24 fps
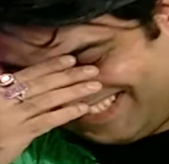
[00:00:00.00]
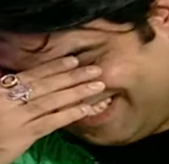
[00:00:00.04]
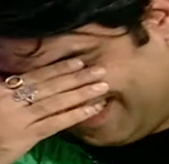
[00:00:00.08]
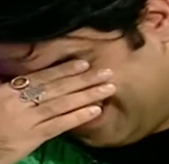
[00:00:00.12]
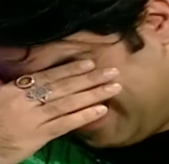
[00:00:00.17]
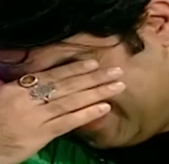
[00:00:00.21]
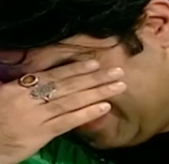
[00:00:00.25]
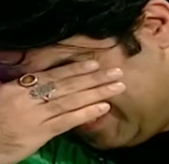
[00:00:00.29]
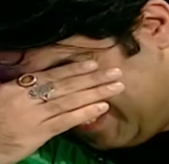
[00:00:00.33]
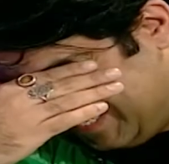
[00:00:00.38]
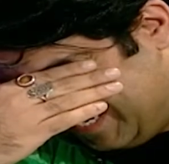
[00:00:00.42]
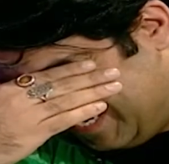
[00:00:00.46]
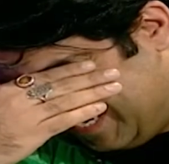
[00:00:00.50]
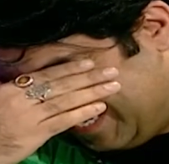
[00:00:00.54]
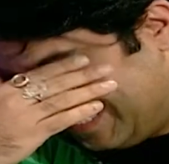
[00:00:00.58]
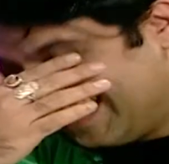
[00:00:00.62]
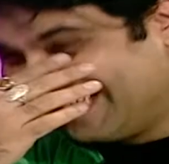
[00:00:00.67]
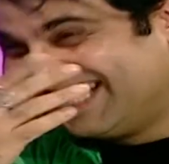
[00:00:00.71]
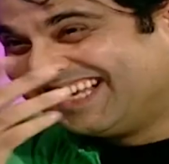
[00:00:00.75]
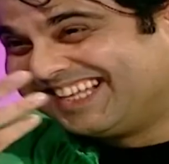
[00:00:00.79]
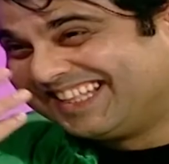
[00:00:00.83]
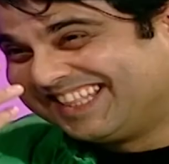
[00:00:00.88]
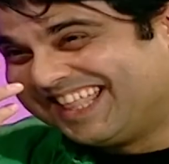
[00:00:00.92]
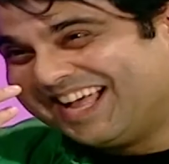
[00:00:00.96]

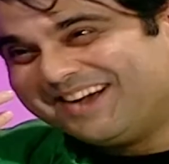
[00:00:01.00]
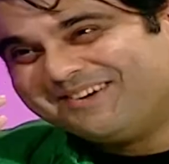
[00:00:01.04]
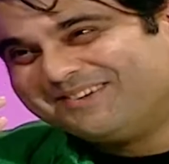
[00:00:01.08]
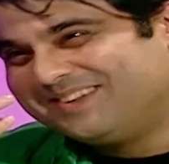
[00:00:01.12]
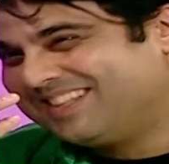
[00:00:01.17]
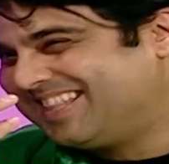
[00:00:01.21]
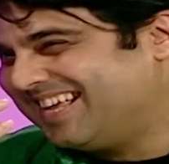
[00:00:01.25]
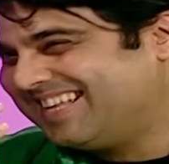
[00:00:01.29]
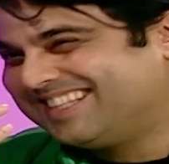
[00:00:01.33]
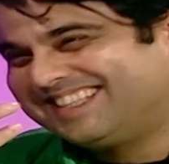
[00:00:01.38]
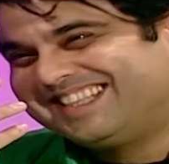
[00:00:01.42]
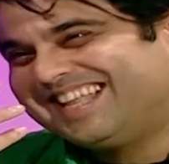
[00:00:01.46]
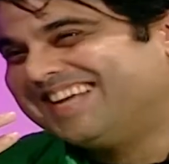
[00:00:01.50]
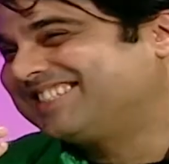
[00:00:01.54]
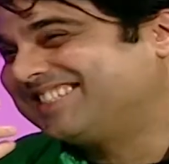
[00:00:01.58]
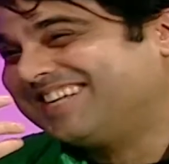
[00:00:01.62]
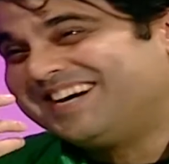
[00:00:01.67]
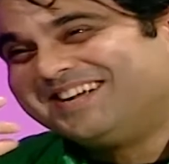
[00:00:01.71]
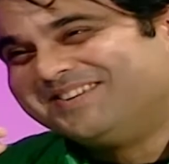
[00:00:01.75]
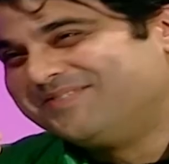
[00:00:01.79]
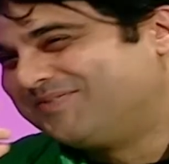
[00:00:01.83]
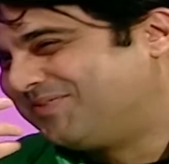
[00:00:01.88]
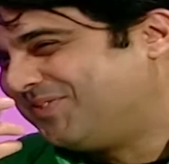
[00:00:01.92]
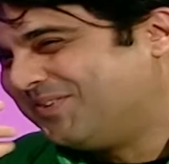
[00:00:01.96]
that's
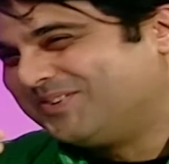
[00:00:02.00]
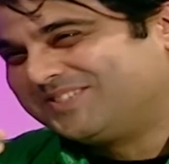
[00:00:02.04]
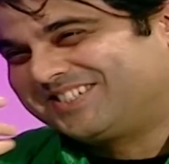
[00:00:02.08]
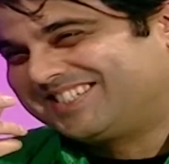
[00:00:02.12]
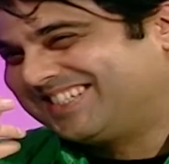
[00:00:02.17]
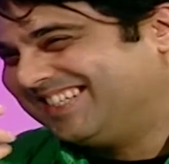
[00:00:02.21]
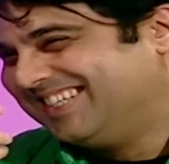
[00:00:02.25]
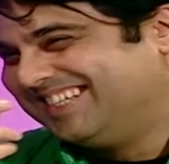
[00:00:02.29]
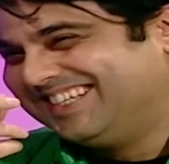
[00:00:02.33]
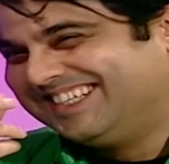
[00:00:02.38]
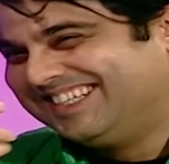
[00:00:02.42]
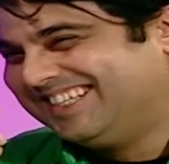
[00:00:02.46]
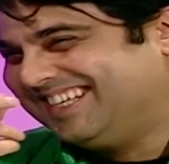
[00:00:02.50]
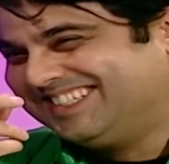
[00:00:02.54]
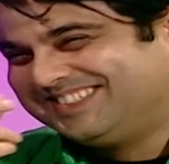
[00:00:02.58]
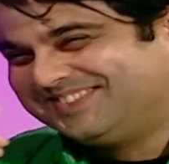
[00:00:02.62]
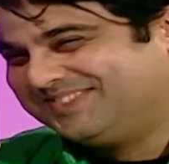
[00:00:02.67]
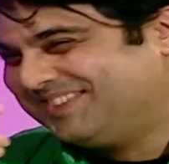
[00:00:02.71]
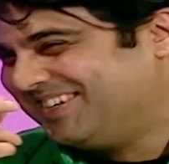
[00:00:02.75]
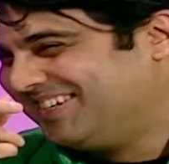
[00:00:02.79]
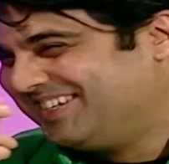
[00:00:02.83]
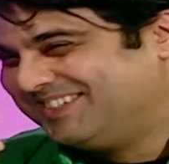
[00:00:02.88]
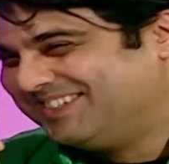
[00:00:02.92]
unfortunate. That's very